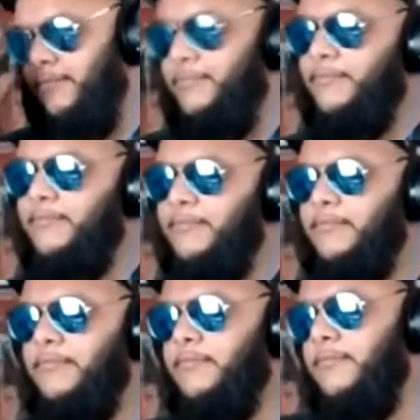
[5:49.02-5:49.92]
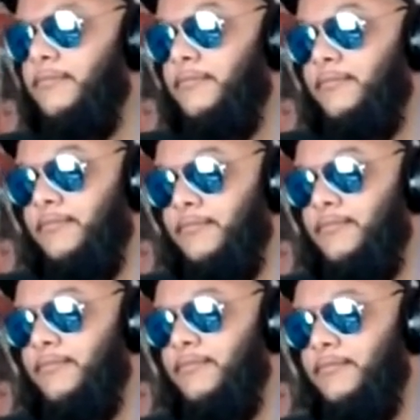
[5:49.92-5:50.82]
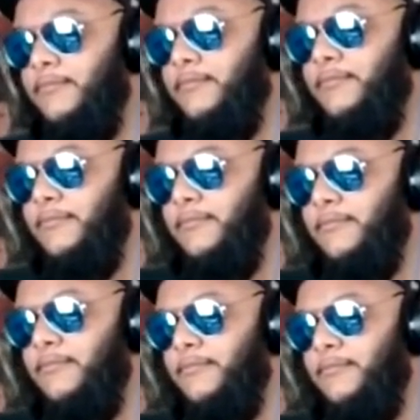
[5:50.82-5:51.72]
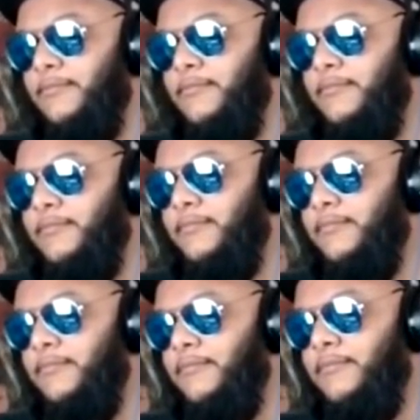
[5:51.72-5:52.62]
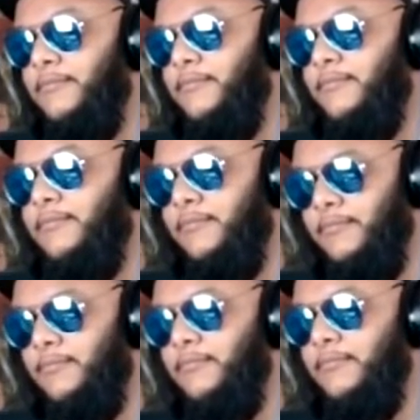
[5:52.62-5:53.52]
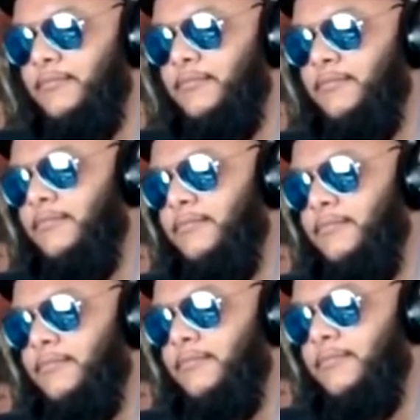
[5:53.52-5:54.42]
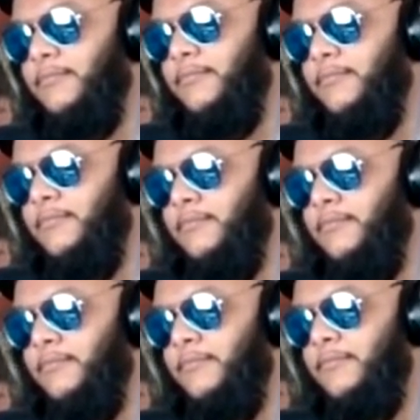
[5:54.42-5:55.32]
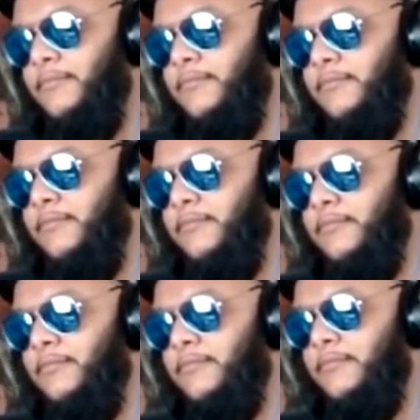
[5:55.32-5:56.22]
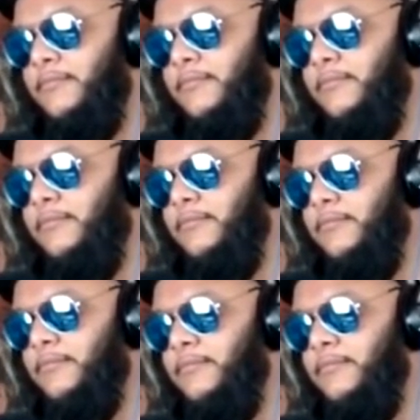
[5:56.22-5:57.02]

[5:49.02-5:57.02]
No words are spoken by the person on screen.